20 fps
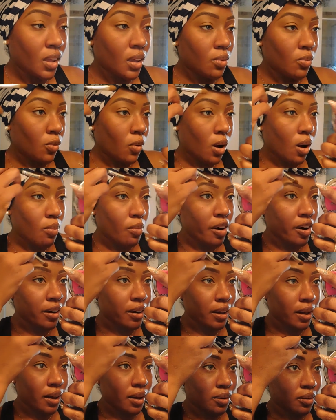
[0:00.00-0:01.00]
Walmart
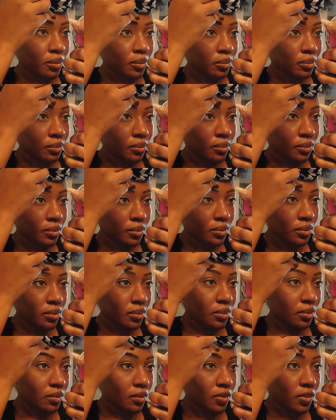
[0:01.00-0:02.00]
got them.
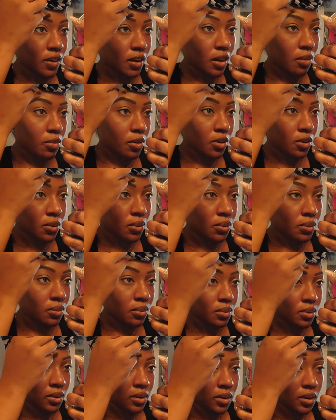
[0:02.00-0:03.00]
I think I'm going to
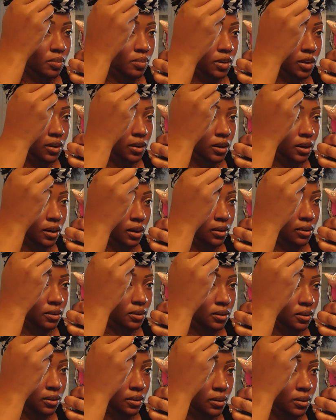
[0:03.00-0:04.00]
get me a
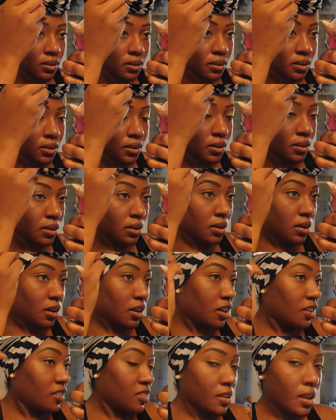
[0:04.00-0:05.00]
calendar.
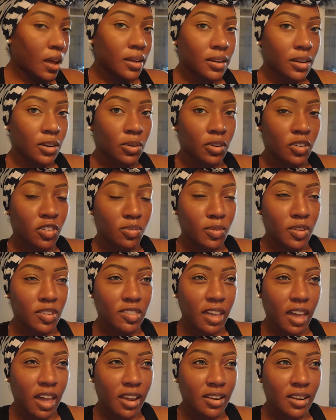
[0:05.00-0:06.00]
It's like the Christmas
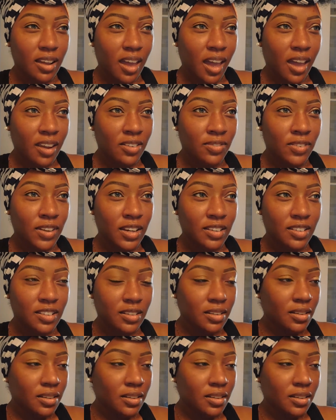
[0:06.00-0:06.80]
advent